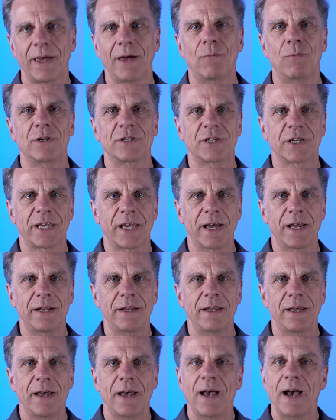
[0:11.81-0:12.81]
And once
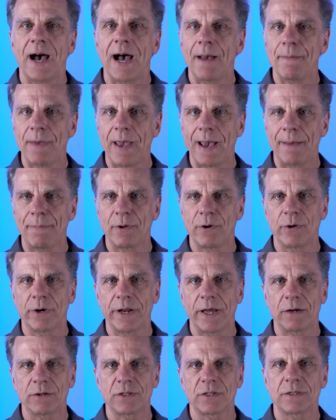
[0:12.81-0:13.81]
again, I'm happy to
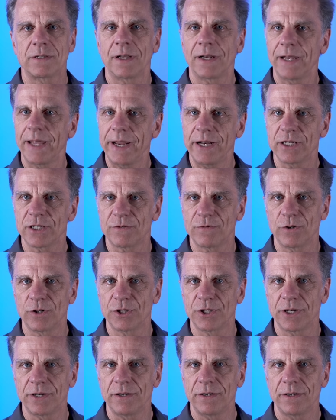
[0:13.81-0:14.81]
announce the latest
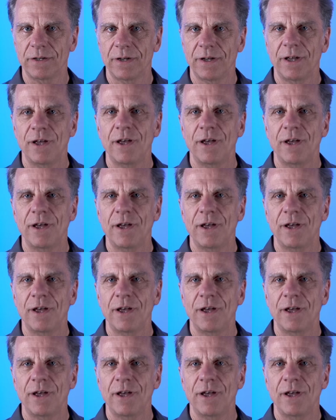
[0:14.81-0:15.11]
version,